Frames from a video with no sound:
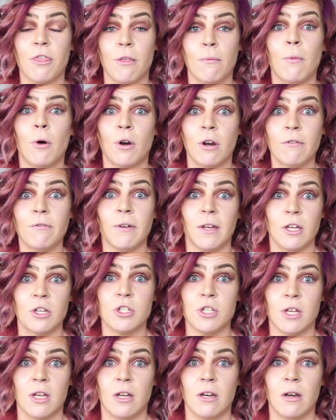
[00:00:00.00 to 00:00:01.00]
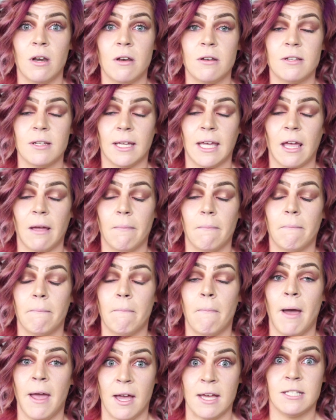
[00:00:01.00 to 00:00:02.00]
The motivation to
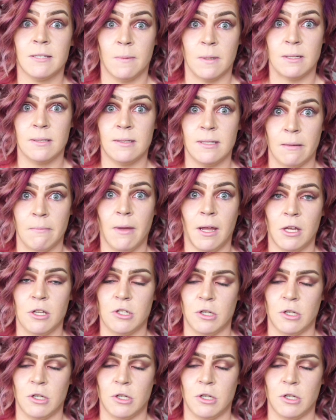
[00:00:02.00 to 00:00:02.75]
get my husband's and my